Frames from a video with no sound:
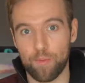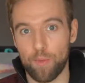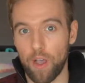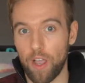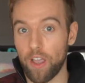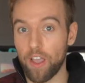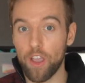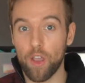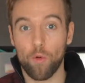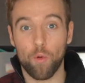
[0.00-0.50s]

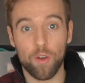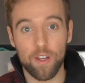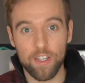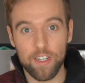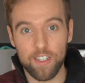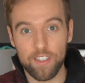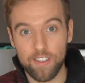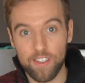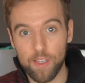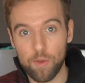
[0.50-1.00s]
but we're going
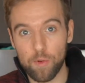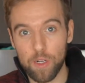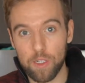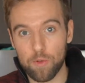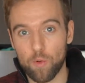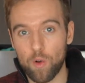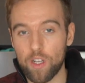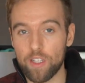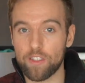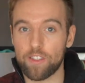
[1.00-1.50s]
to see which
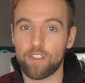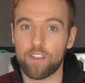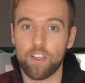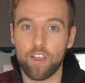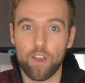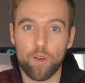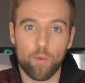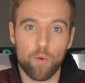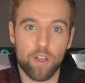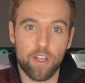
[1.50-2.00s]
ones.
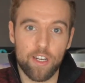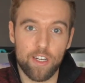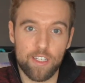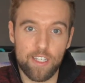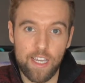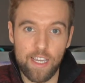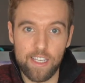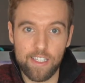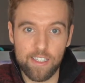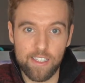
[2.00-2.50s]
We're going to
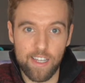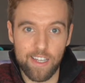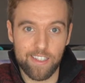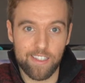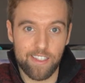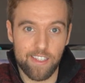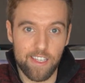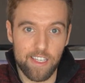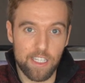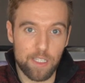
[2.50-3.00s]
taste
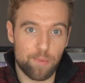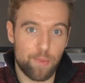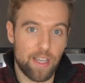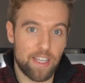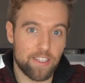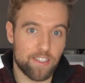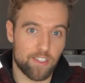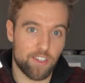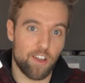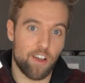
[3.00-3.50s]
test these
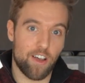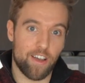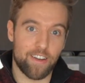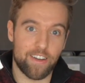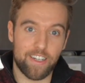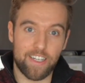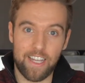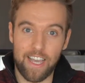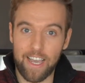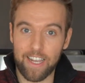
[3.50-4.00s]
based
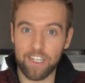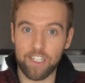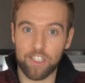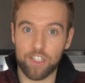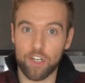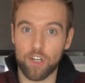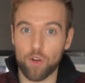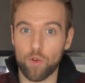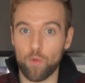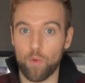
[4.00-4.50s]
on
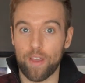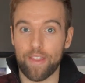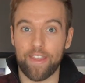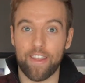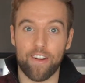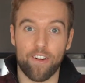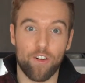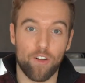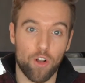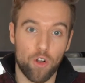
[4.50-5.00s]
texture, when
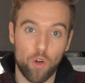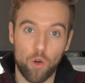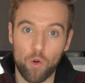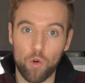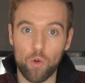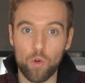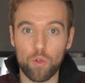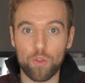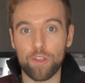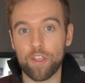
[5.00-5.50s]
they're
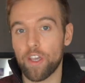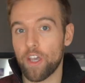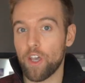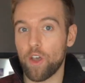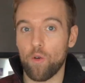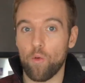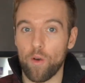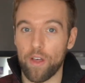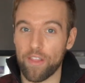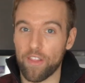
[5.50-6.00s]
cold,
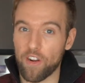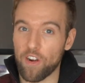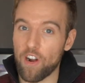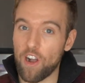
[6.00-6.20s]
when they're